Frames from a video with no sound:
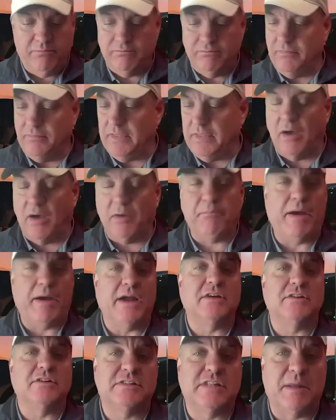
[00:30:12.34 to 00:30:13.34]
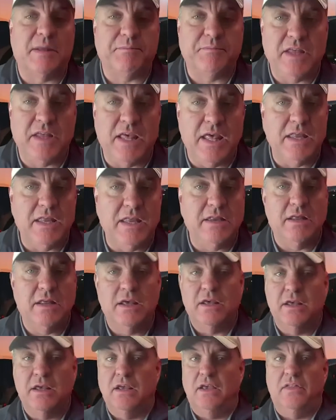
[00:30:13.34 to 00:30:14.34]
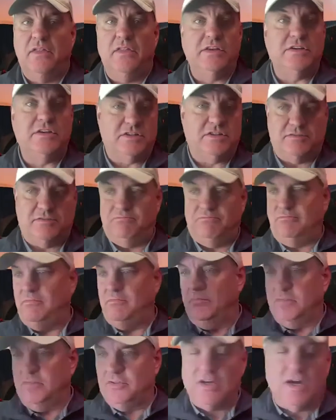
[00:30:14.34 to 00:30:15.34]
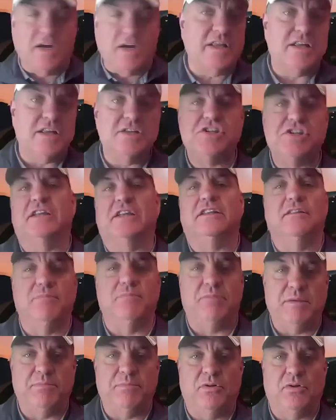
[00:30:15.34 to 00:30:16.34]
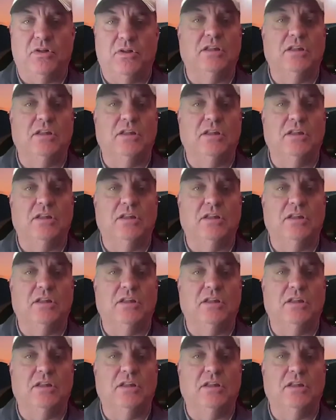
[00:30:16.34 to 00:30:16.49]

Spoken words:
The umpires stepped in. They just started ejecting people.